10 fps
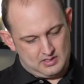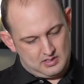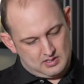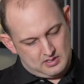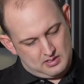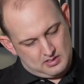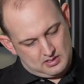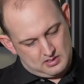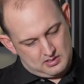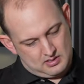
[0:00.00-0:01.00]

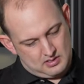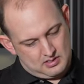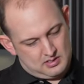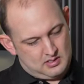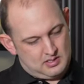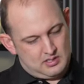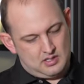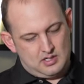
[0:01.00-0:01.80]
Nothing is said.